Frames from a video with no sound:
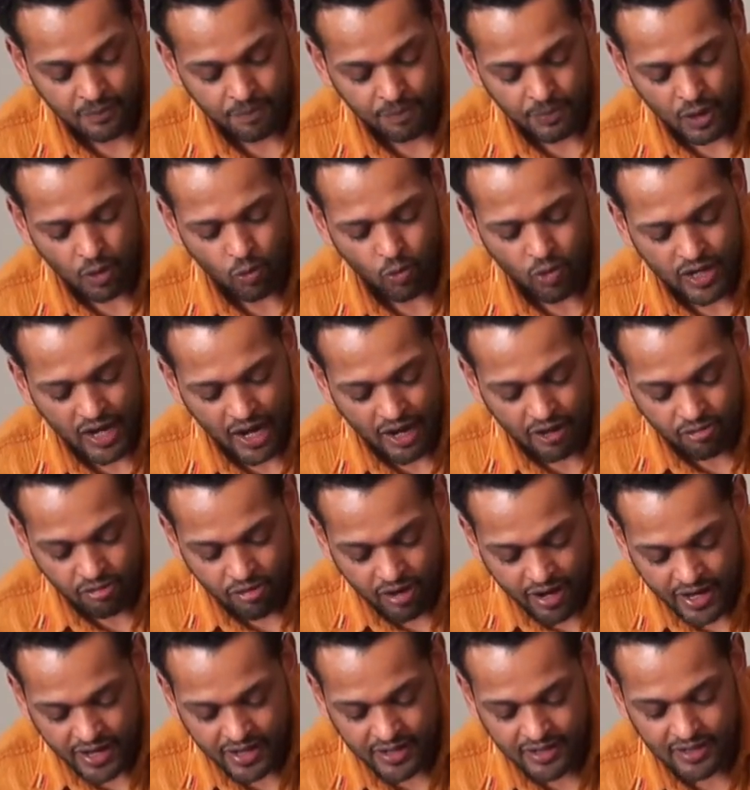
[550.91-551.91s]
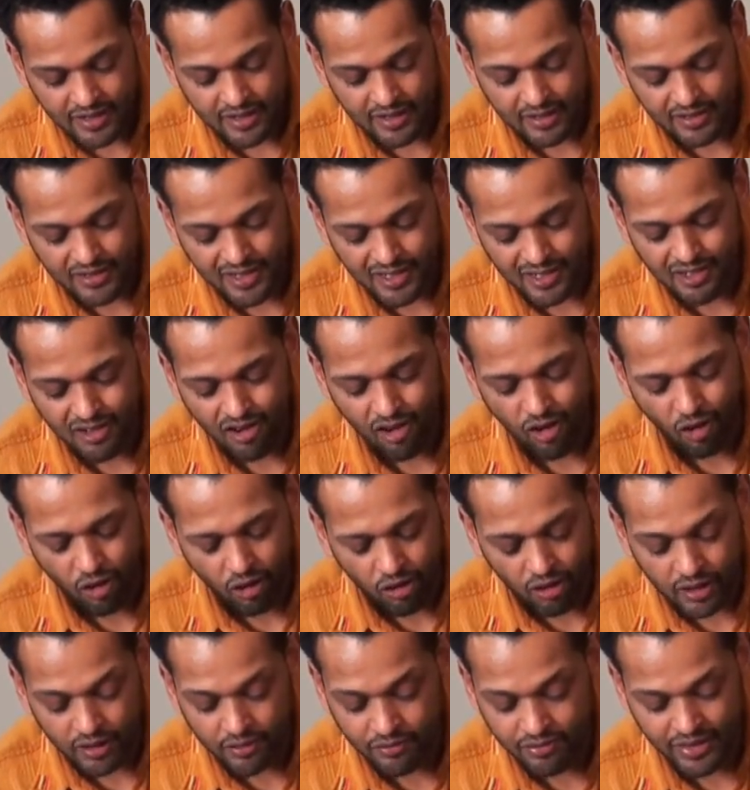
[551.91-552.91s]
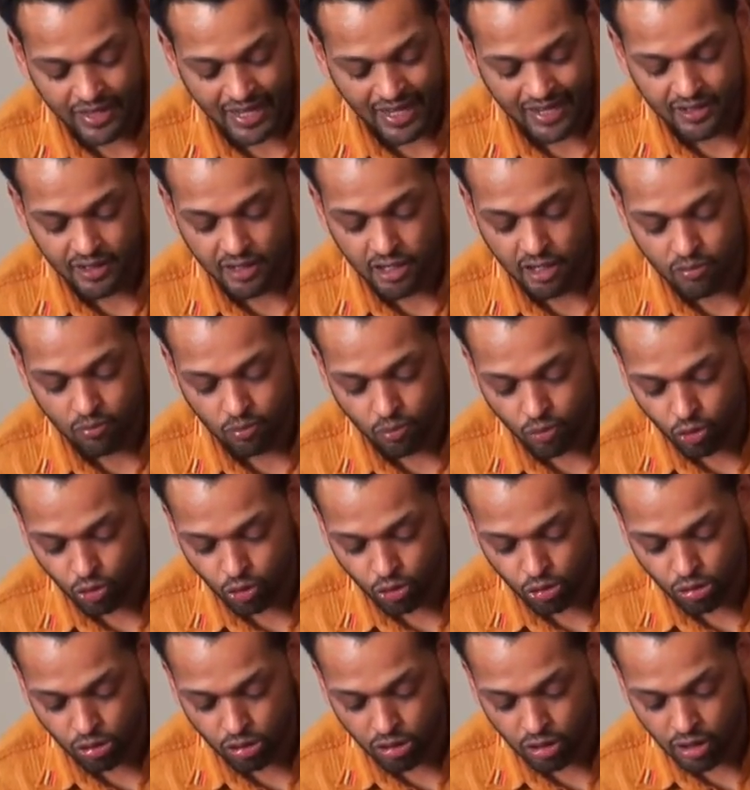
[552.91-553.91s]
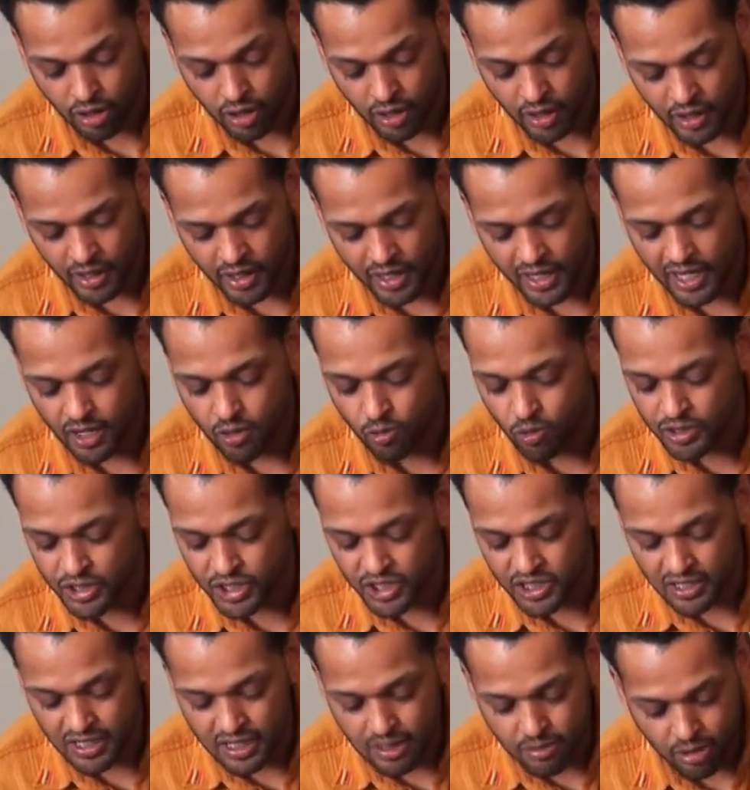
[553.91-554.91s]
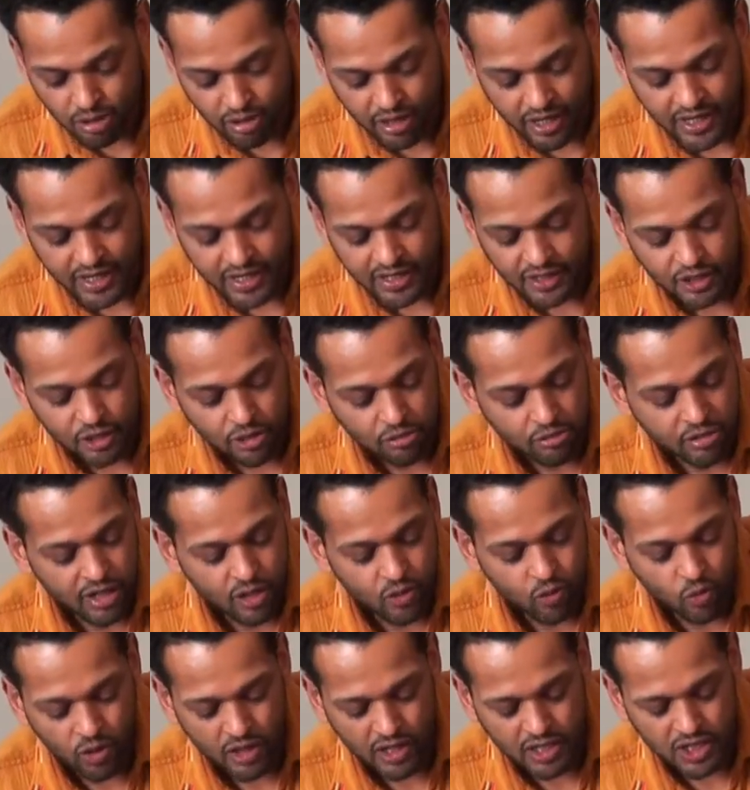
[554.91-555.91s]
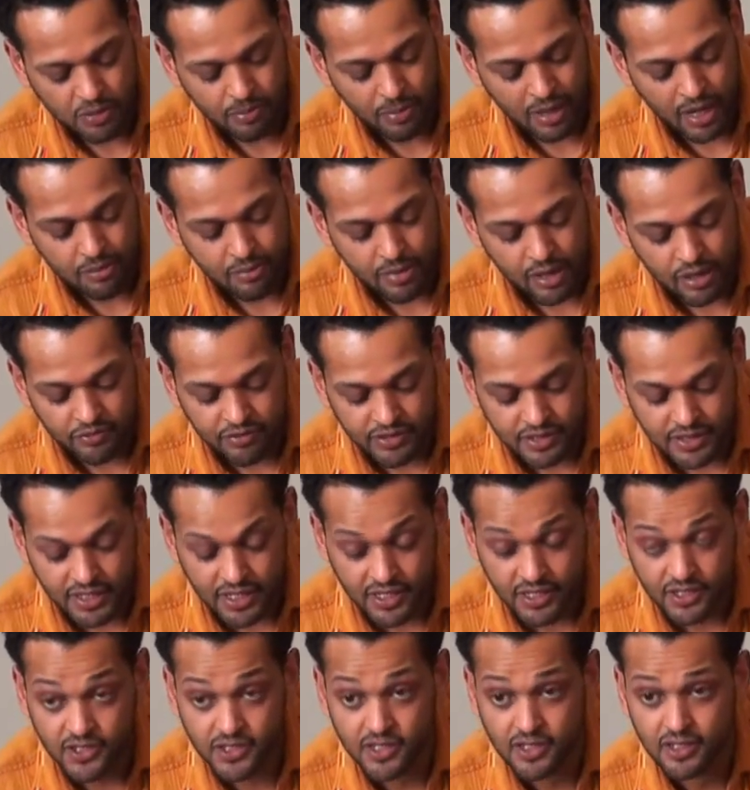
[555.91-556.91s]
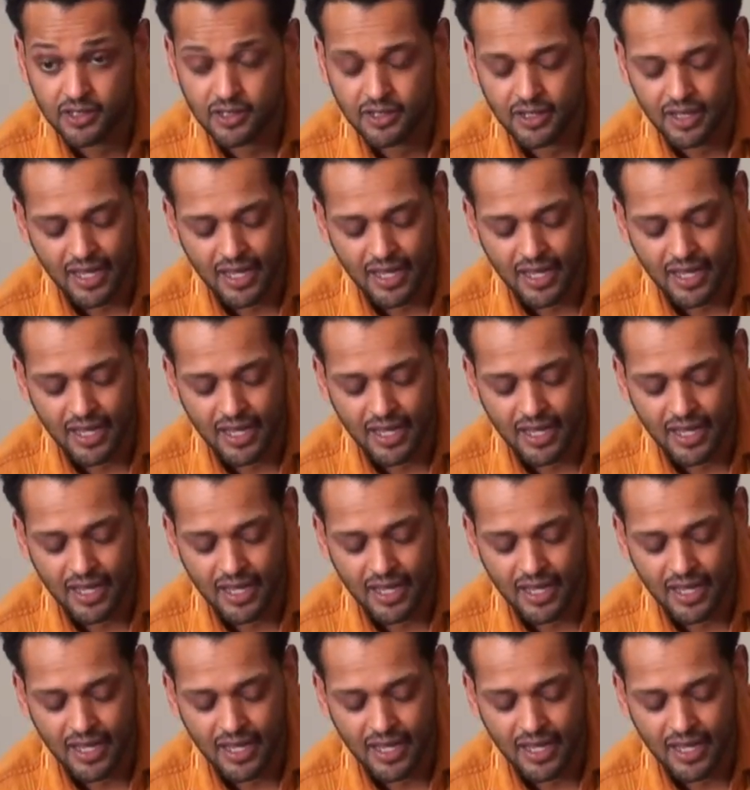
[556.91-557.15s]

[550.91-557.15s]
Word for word: What I read did all of that and more. It was liberating to read works by Melvin Dixon,